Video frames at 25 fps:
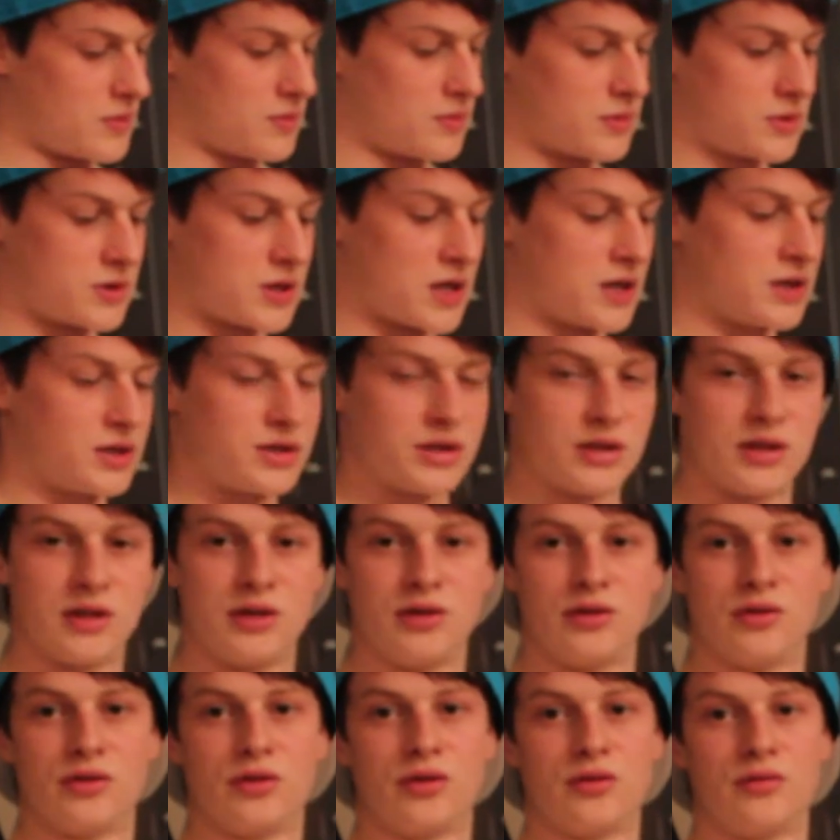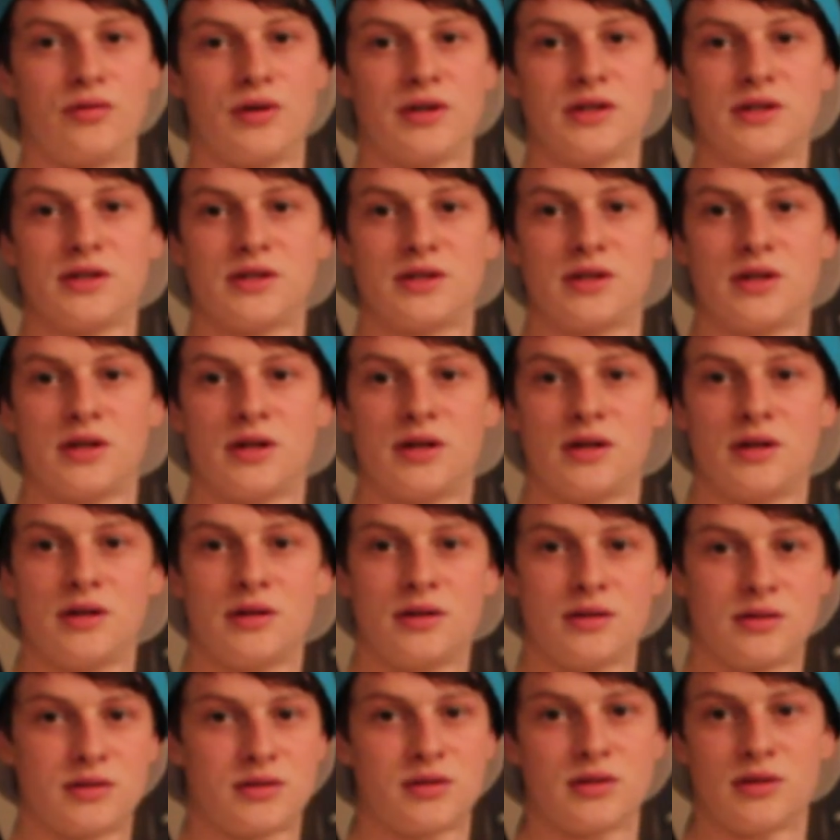tension in your wrist,
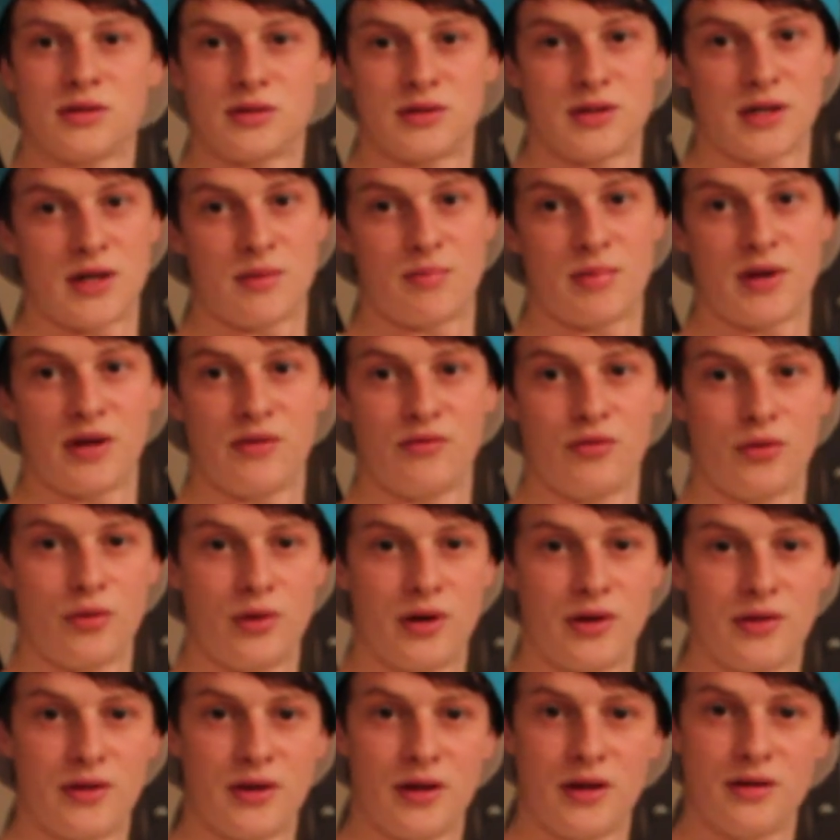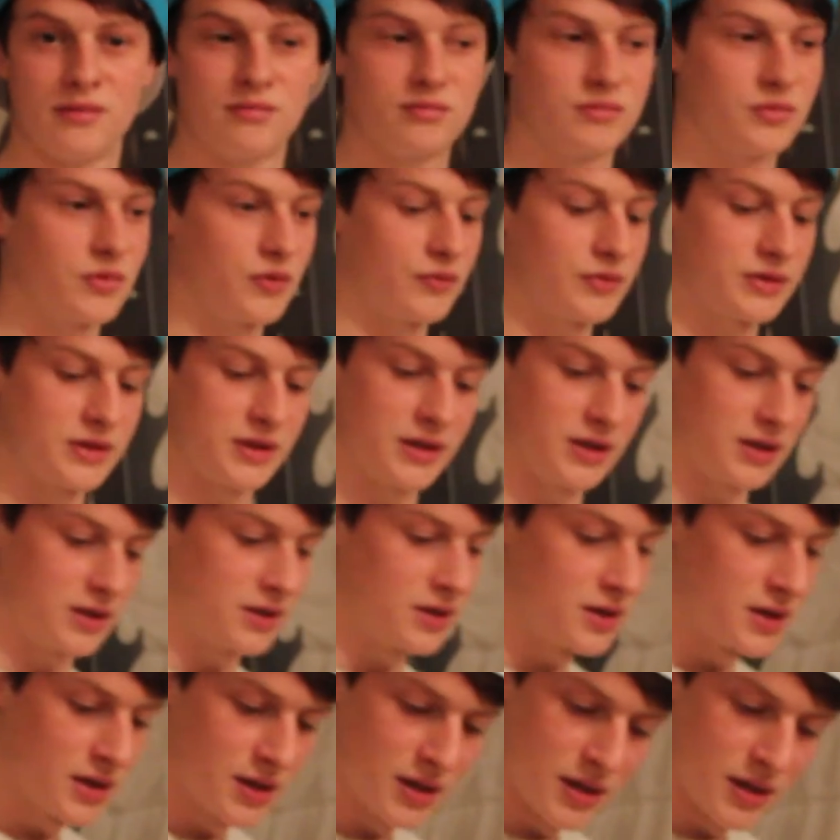it's not to get painful or anything, obviously